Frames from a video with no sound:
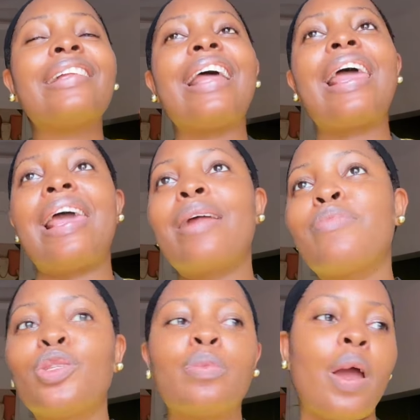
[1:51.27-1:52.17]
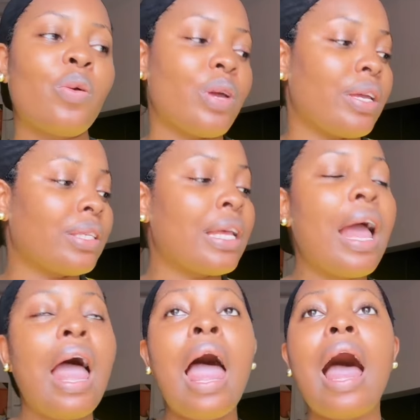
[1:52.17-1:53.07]
They held me to my ways.
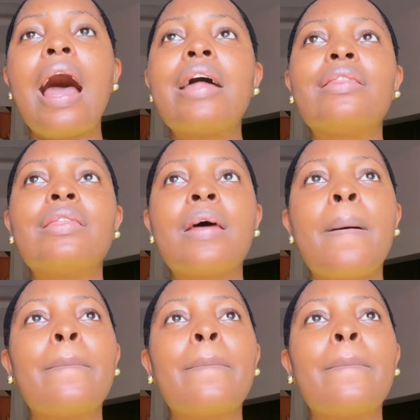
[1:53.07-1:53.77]
And